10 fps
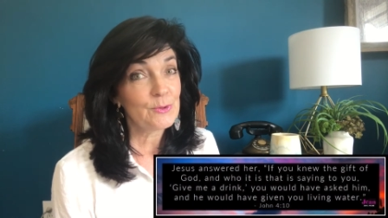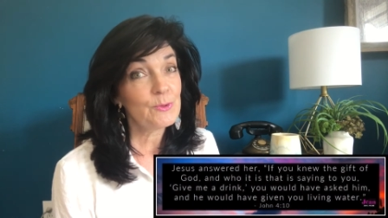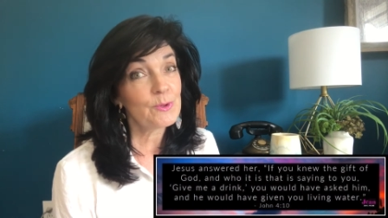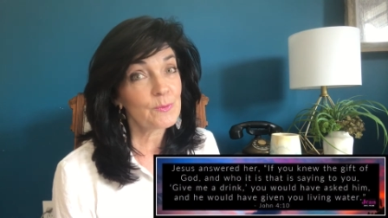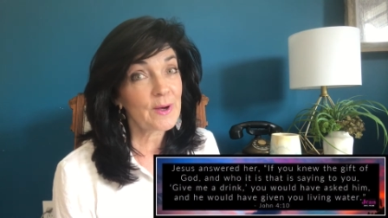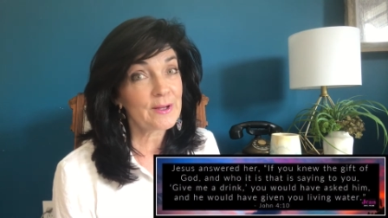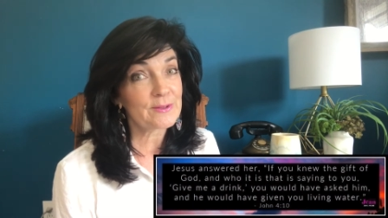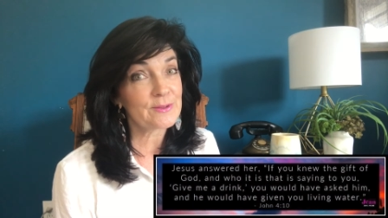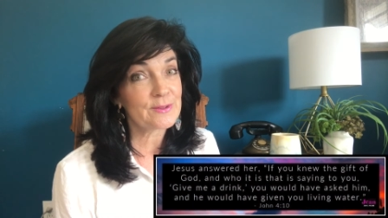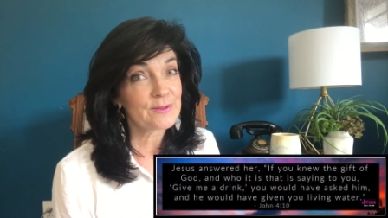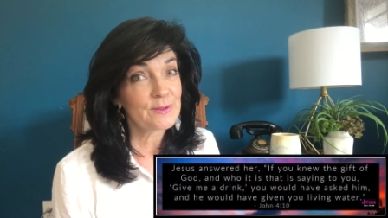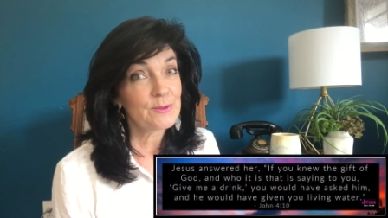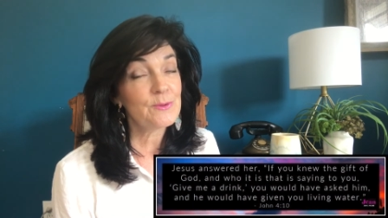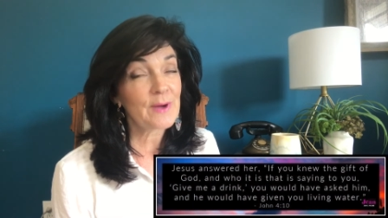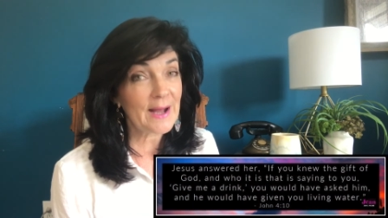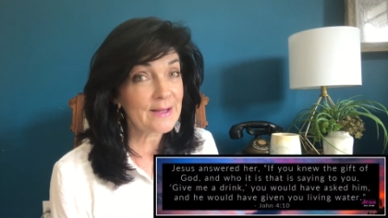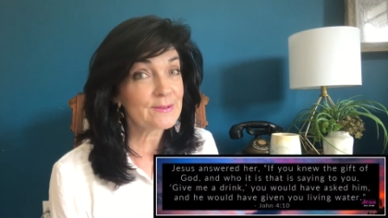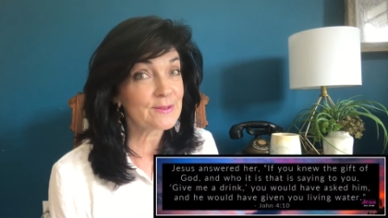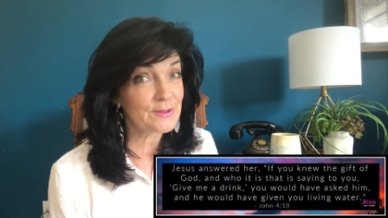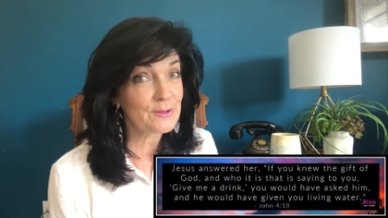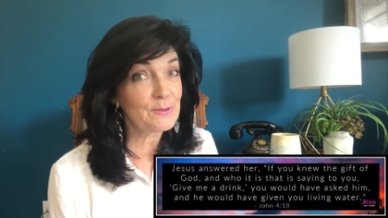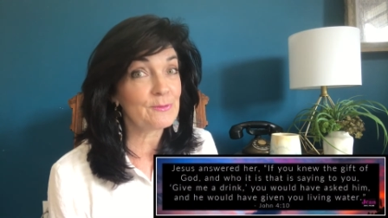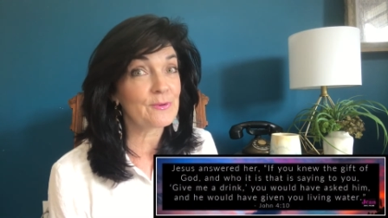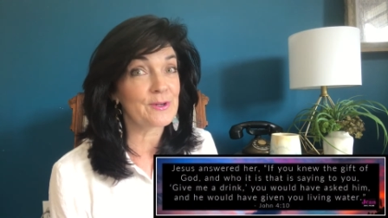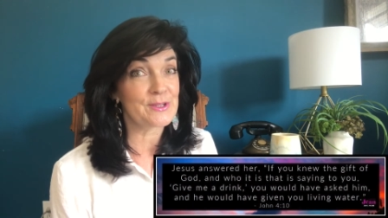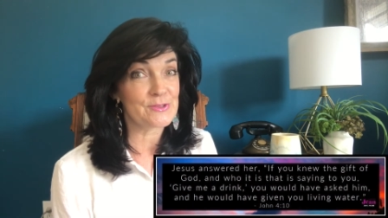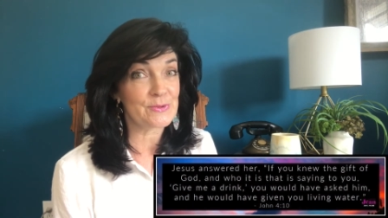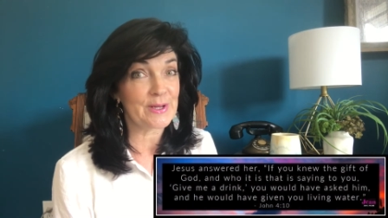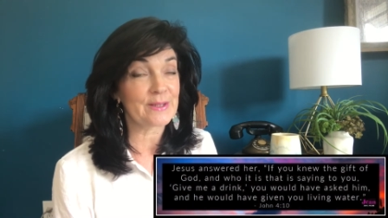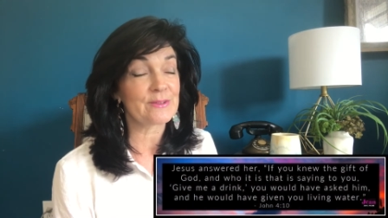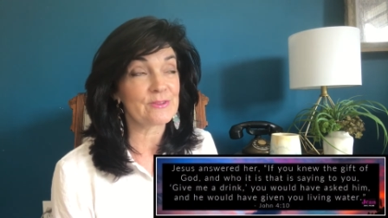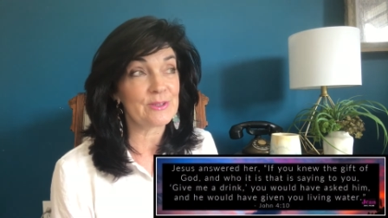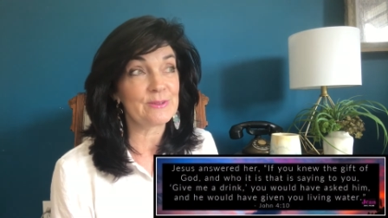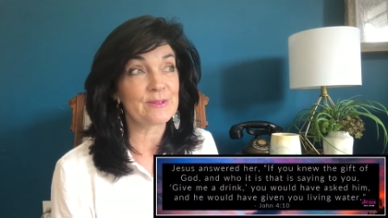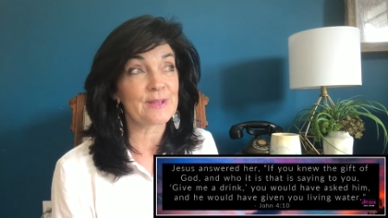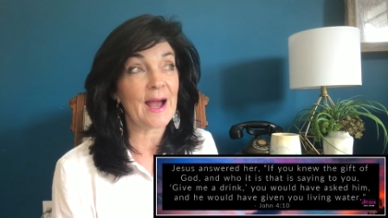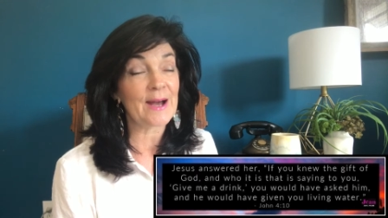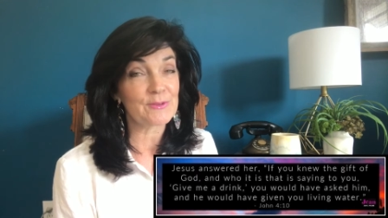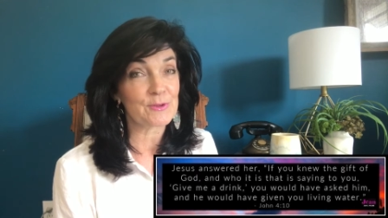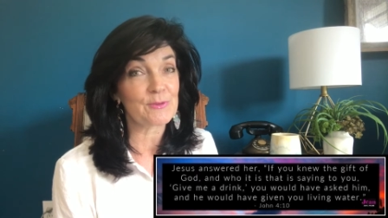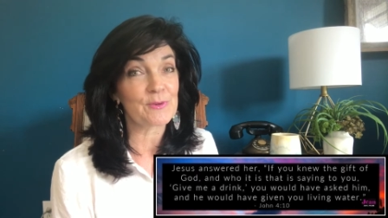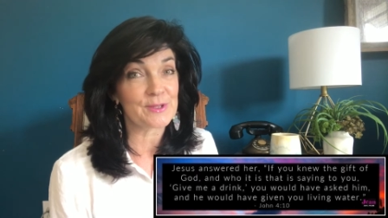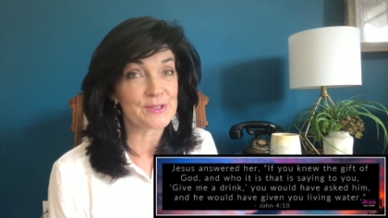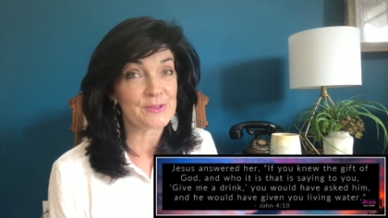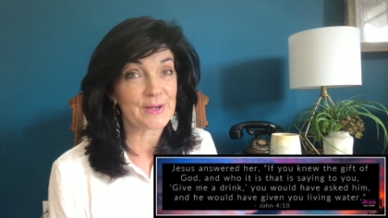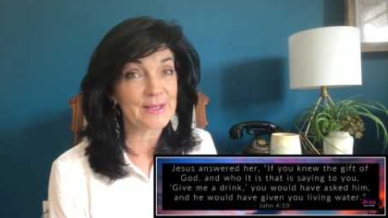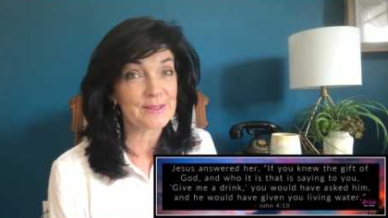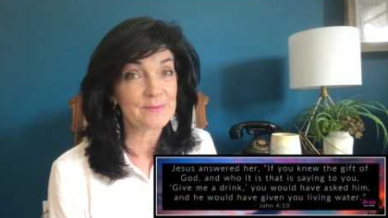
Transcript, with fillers: who it was who asked you for a drink," because Jesus asked her for a drink,